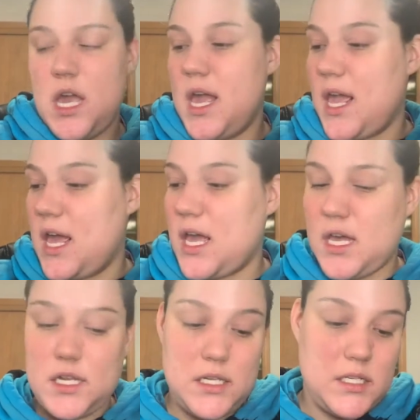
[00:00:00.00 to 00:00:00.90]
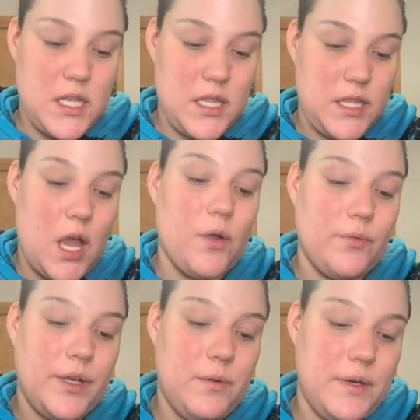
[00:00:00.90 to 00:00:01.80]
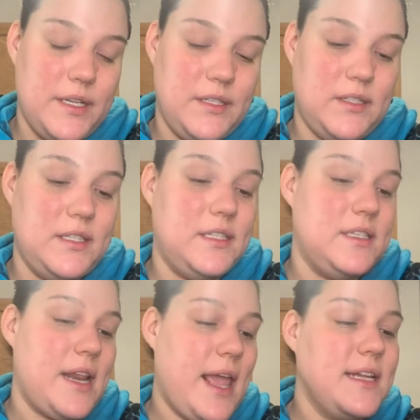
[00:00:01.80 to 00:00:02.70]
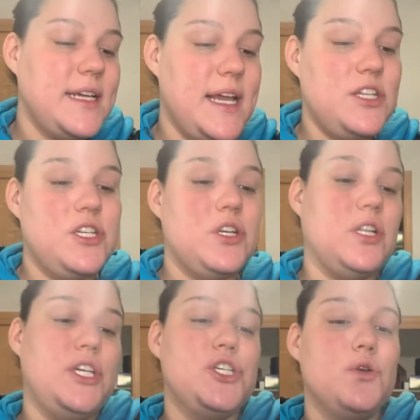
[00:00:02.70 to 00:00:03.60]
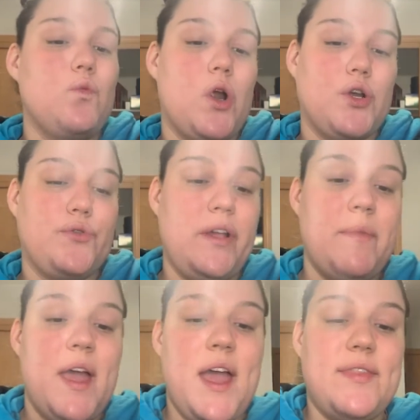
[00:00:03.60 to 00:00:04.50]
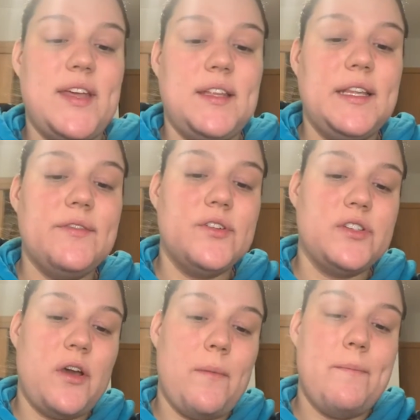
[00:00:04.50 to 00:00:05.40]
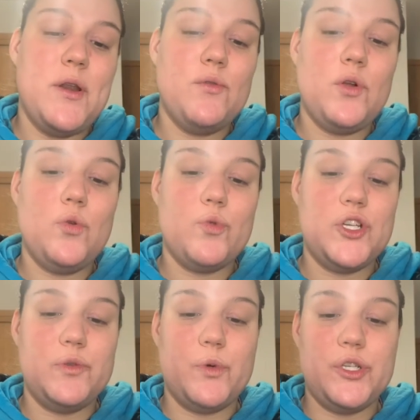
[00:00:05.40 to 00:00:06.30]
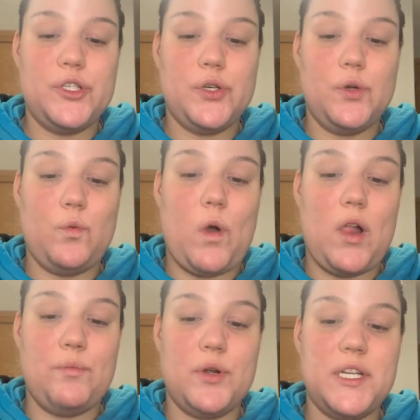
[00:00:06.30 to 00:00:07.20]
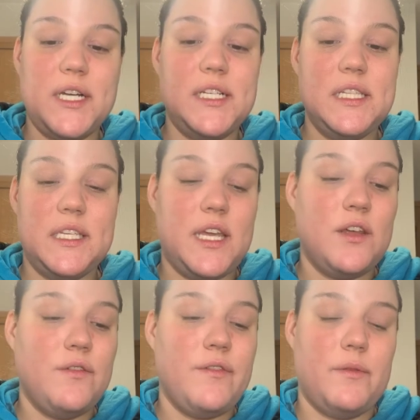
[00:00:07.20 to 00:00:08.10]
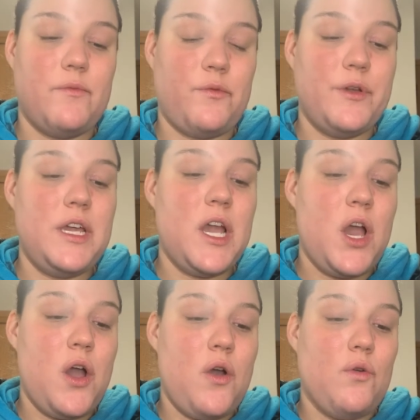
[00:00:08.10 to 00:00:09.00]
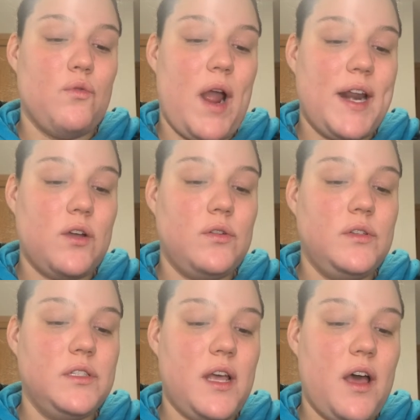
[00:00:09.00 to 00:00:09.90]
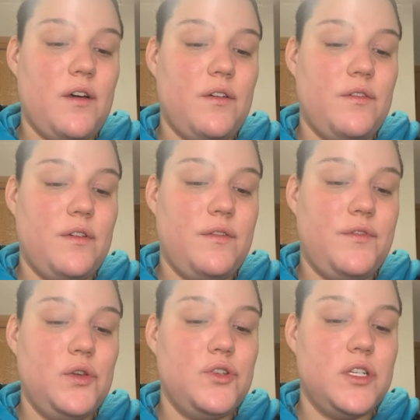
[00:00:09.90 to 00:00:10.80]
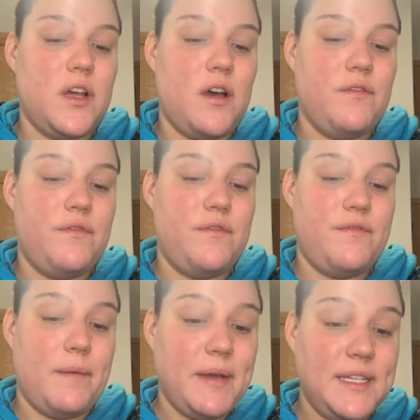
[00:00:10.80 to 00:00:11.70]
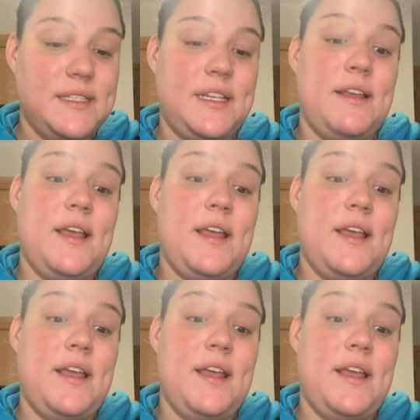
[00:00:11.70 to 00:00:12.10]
and I'll read what it is. This is an anti-aging glacier water cream that delivers mineral-rich moisture while protecting skin from free radicals. A fusion of femites,